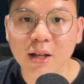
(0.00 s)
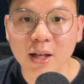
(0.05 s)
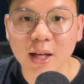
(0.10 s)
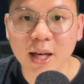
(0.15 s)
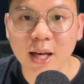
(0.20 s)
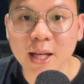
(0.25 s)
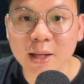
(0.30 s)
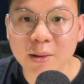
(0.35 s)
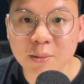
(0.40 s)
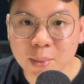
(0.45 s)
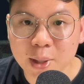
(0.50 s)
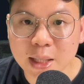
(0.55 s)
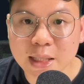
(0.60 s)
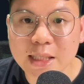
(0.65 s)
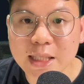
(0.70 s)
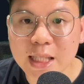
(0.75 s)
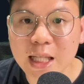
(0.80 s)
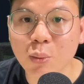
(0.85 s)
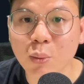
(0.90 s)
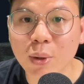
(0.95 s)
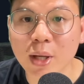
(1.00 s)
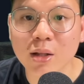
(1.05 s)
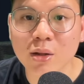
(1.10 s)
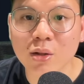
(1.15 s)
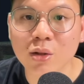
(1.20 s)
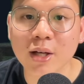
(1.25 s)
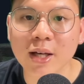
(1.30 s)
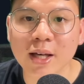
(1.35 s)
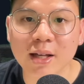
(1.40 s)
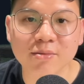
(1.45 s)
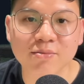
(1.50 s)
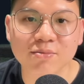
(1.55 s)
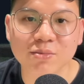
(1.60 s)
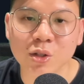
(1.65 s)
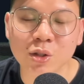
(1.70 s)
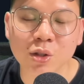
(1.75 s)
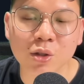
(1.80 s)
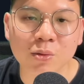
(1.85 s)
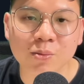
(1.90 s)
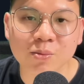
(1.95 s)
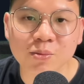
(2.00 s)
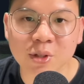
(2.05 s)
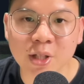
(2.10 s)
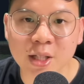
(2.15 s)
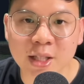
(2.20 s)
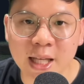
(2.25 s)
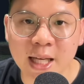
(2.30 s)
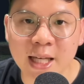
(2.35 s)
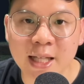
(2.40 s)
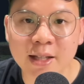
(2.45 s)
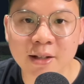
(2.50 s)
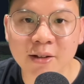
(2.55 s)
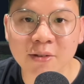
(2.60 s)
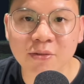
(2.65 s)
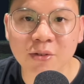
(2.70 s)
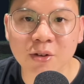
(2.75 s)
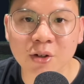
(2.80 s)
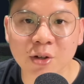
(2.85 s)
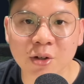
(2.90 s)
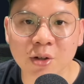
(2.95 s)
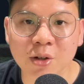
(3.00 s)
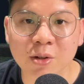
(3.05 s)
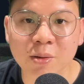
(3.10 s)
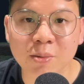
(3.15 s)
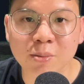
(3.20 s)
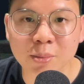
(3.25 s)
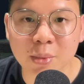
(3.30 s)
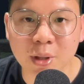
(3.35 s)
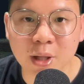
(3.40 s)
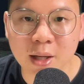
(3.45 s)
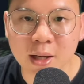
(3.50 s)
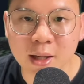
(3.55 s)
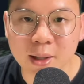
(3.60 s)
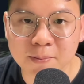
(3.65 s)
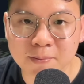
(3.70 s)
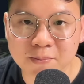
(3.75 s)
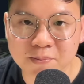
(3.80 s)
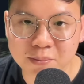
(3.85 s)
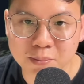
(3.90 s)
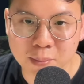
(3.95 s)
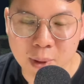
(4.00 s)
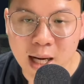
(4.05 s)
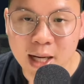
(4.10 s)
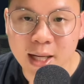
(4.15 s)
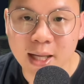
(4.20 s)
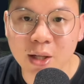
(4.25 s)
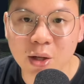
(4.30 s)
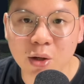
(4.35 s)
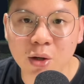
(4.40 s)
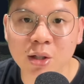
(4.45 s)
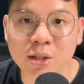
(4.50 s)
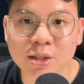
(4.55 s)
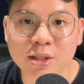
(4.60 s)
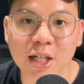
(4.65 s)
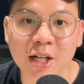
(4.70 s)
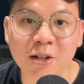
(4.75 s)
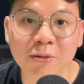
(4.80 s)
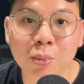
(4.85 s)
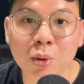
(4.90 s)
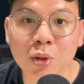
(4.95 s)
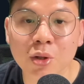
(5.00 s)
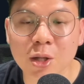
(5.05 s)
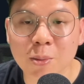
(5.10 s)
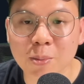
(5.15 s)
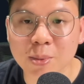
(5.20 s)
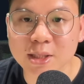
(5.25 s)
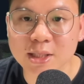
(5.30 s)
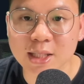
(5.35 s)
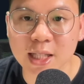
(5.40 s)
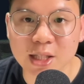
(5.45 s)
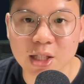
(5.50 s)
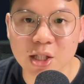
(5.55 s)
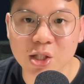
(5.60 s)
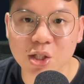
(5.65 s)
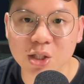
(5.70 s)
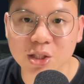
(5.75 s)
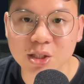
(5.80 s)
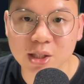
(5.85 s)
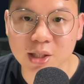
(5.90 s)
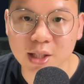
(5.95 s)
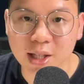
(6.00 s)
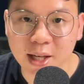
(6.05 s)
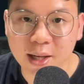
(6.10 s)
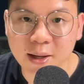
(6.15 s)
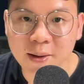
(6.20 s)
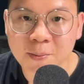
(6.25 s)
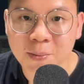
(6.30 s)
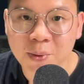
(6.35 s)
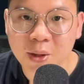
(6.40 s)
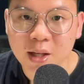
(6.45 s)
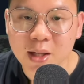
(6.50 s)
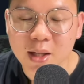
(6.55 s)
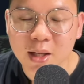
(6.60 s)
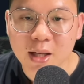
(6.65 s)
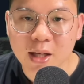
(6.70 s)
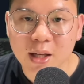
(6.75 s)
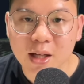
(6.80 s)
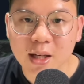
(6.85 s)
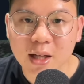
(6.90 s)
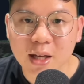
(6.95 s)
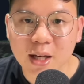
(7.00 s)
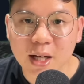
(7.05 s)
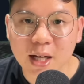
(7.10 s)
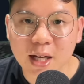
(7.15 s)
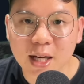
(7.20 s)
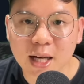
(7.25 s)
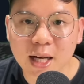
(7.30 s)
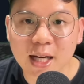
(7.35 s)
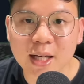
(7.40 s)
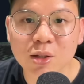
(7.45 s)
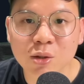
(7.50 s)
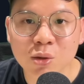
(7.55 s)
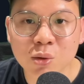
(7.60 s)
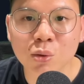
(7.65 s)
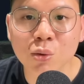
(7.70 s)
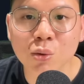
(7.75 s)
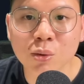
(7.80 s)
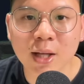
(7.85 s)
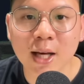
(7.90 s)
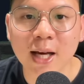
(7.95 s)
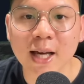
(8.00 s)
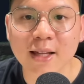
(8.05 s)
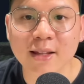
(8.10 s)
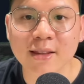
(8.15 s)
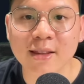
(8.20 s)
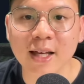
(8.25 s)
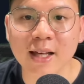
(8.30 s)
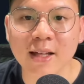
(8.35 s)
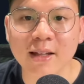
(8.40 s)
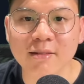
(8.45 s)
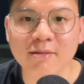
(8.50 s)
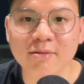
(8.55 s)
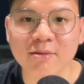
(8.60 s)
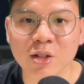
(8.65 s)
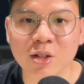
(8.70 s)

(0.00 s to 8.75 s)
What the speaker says: And basically, when I look at the data for market odds, I've put the percentages there. I do like that